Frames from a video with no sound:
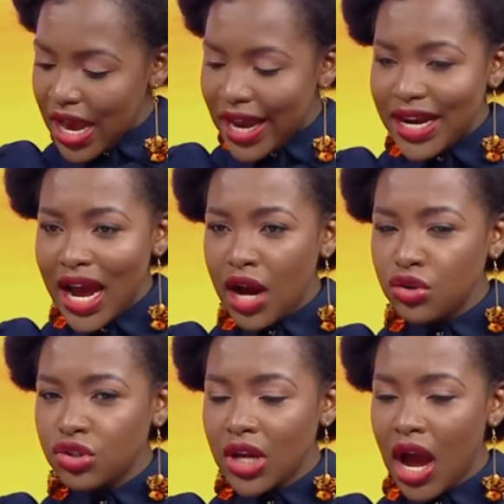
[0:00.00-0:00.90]
And
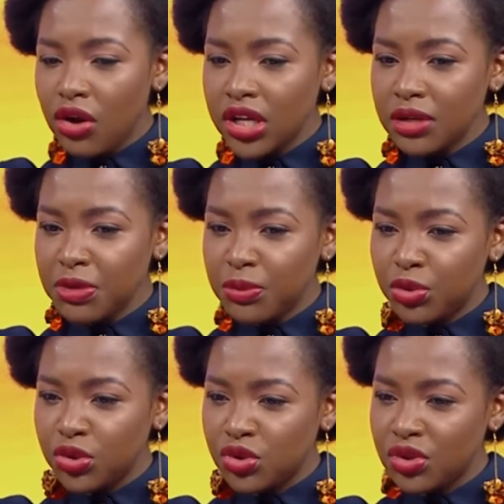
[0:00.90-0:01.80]
how can
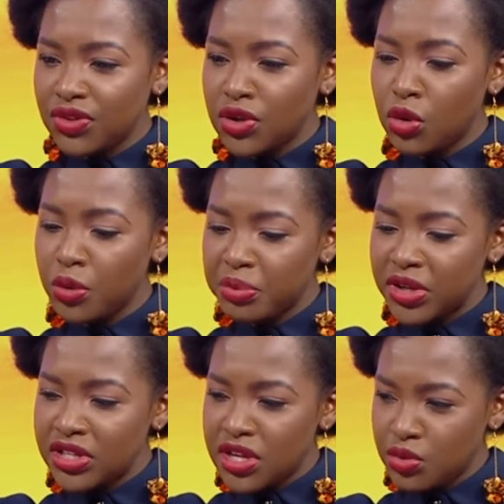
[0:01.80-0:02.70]
people sort of
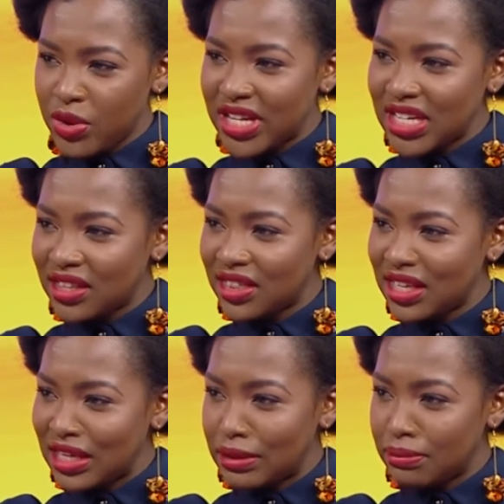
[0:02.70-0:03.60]
incorporate their wedding
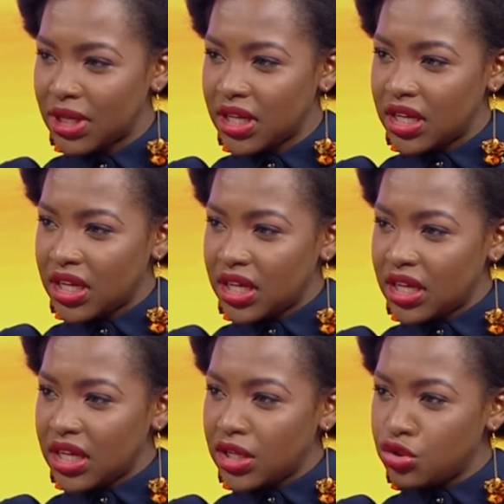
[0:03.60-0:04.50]
theme
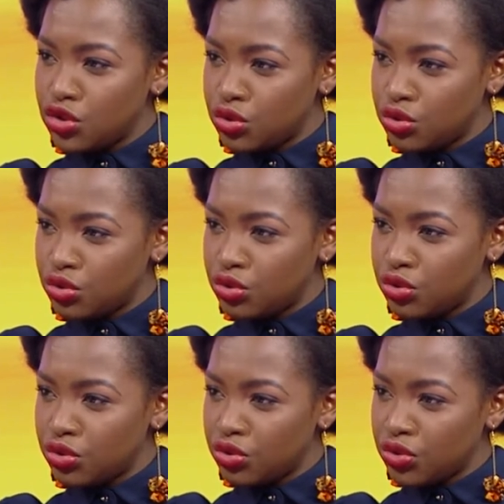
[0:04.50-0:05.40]
into
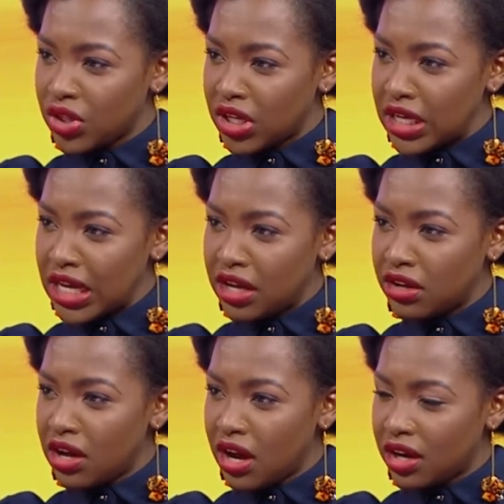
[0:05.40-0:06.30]
their
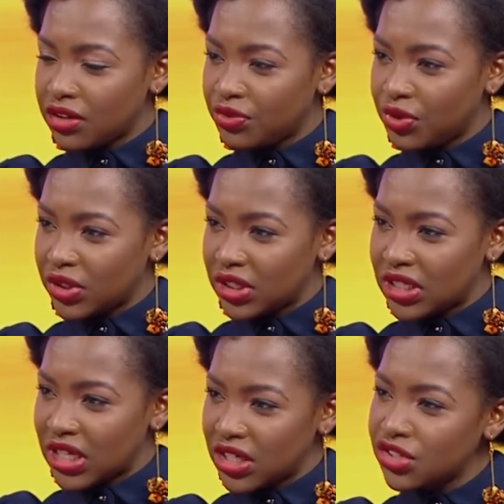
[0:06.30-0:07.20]
nail art for the
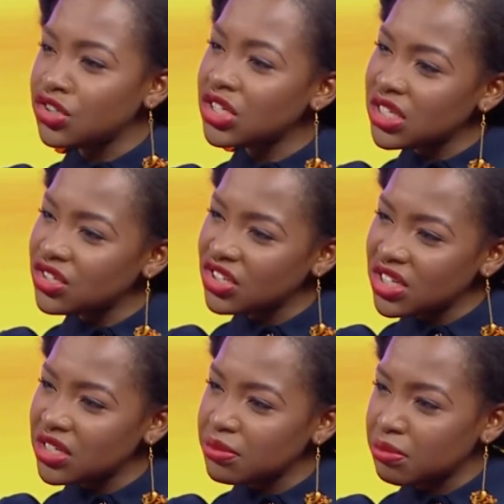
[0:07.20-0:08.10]
day? Should
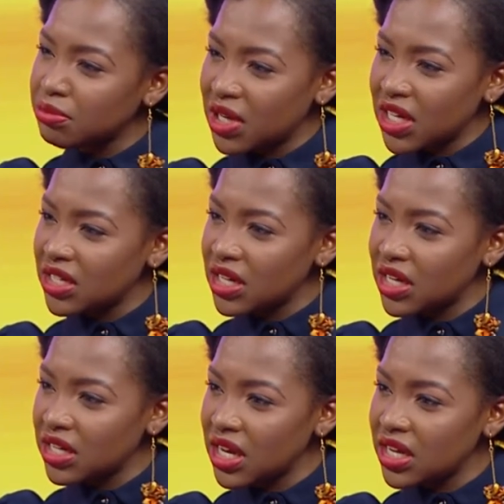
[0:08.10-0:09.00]
it matter,
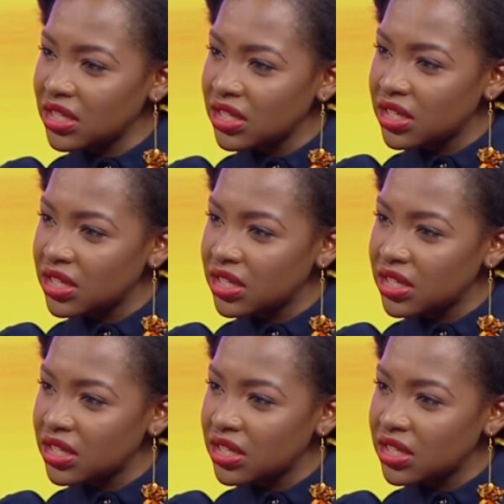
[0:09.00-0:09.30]
I guess?